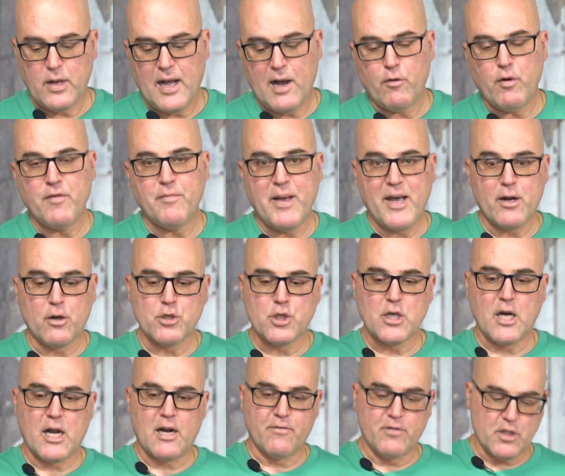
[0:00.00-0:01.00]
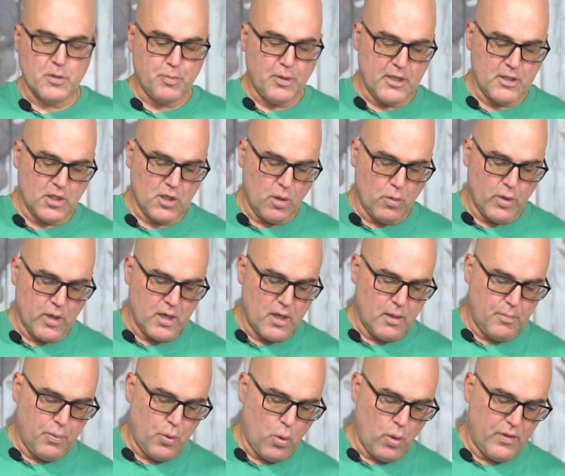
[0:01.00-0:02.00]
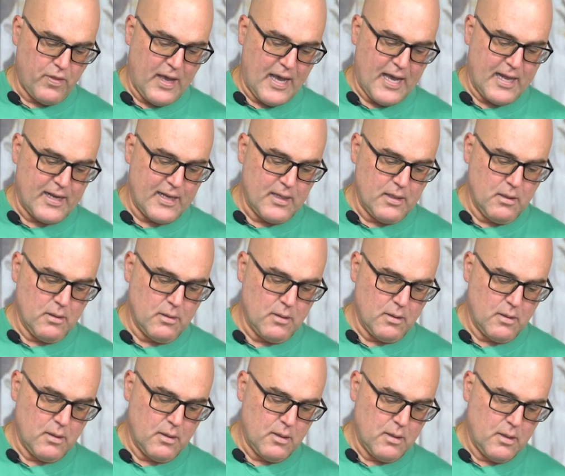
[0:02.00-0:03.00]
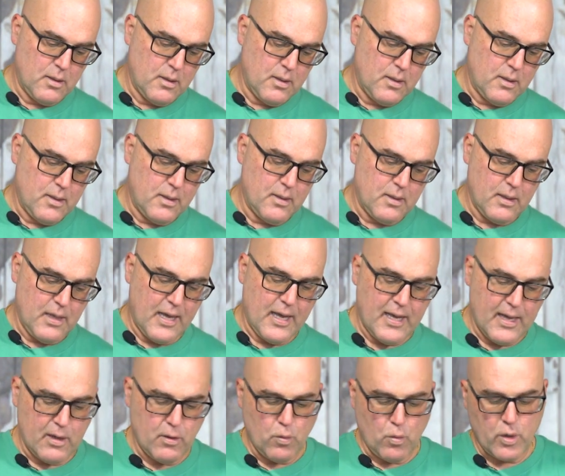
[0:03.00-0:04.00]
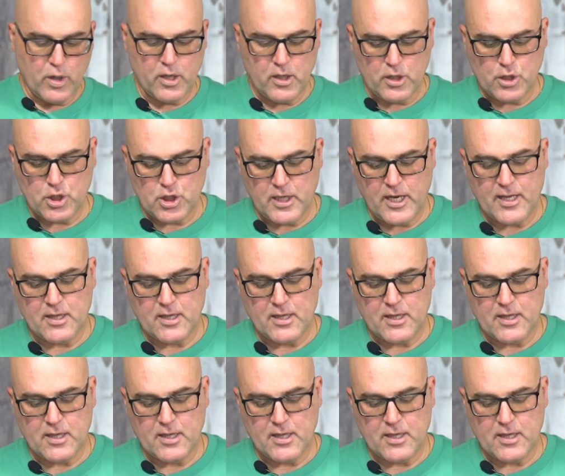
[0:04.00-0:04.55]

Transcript: So now we've made our shot of espresso, we're gonna pour that in, and we're gonna